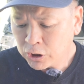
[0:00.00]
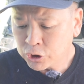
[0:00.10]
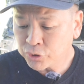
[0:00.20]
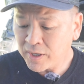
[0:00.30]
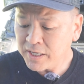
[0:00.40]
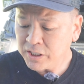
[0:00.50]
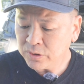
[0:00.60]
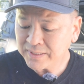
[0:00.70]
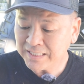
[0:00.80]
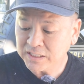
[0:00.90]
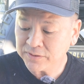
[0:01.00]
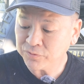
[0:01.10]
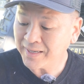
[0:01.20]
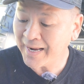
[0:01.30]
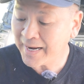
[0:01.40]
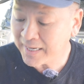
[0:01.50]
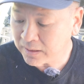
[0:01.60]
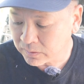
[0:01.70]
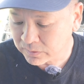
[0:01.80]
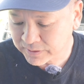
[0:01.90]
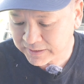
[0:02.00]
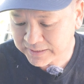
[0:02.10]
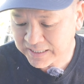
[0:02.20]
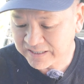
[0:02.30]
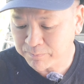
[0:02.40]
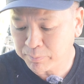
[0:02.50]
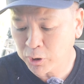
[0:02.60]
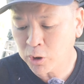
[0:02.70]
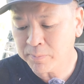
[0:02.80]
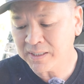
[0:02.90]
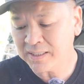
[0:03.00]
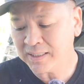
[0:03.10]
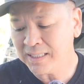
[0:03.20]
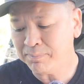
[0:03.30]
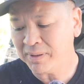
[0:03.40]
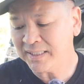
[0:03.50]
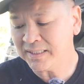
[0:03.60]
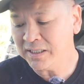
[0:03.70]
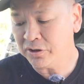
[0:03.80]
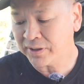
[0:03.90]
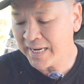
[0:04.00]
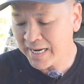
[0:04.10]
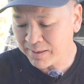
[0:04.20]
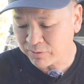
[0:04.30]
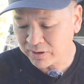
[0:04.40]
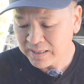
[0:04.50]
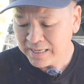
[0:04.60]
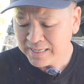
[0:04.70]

Try using different angles instead of permanently placing your camera